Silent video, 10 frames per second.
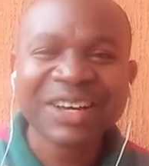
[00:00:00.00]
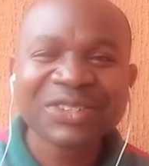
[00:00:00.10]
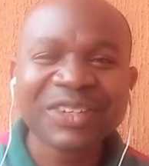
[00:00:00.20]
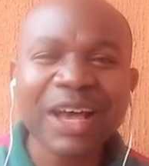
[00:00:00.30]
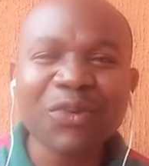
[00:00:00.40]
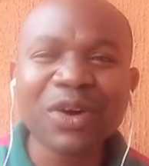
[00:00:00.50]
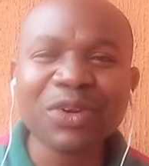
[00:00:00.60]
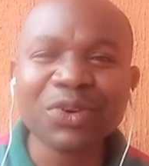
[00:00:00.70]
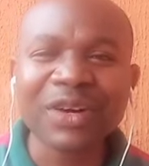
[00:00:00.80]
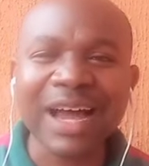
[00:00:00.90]
Today we
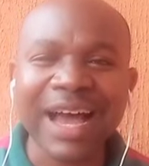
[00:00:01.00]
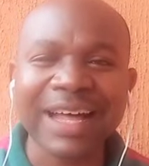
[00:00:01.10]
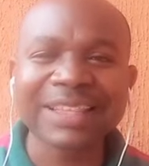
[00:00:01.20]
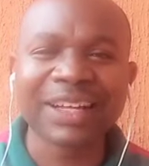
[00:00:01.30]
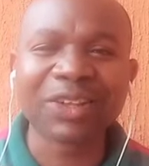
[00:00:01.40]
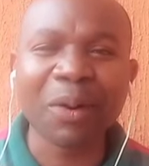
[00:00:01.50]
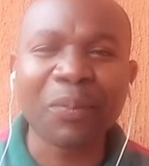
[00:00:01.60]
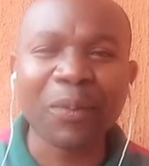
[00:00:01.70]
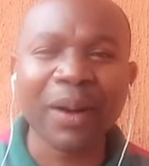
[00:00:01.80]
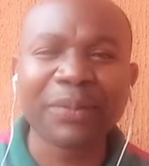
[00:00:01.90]
look at the
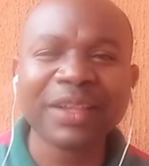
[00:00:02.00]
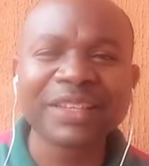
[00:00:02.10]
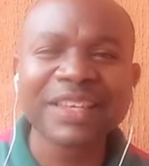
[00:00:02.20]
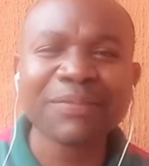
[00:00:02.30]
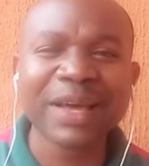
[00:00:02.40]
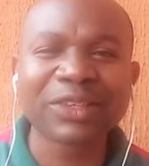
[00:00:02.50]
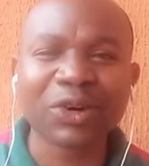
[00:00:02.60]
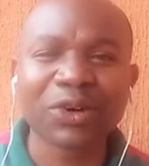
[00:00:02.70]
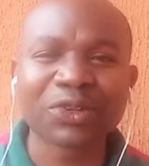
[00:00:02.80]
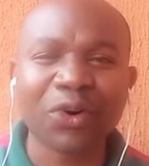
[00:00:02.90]
non-probability method